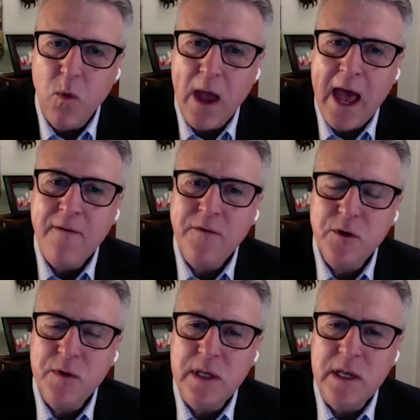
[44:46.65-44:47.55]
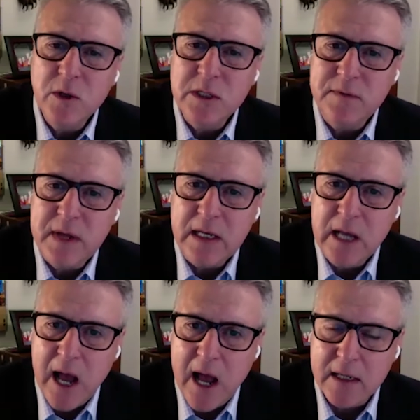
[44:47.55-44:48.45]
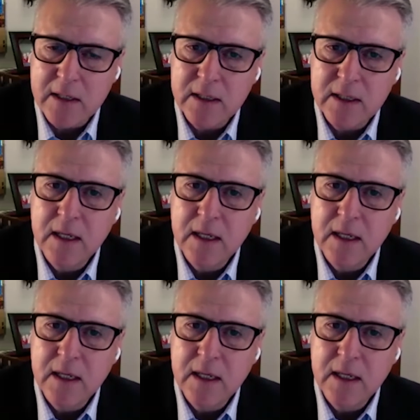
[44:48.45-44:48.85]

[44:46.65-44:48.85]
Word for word: after the years of detente,